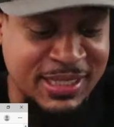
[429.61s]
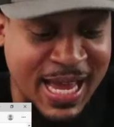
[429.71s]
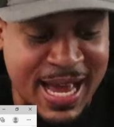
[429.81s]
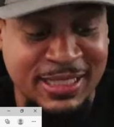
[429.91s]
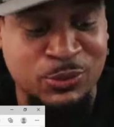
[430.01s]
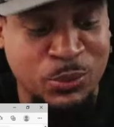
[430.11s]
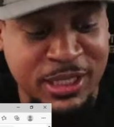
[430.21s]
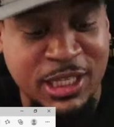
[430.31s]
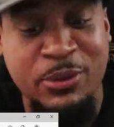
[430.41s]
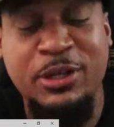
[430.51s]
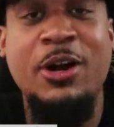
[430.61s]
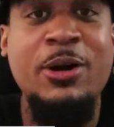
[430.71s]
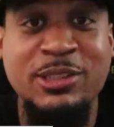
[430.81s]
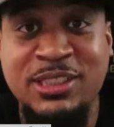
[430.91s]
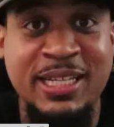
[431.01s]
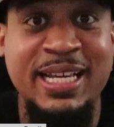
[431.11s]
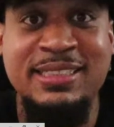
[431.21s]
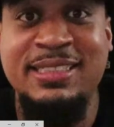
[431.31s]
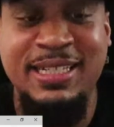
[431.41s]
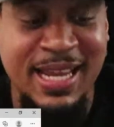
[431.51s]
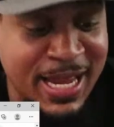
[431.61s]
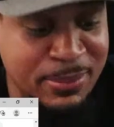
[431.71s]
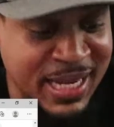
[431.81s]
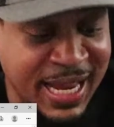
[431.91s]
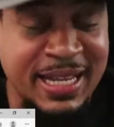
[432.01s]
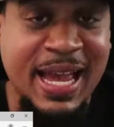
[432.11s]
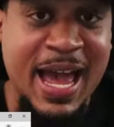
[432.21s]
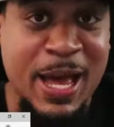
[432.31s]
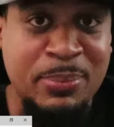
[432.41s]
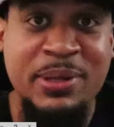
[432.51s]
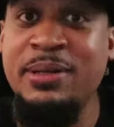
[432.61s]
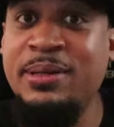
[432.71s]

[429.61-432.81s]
That's what they're encouraging. It's a damn dating app.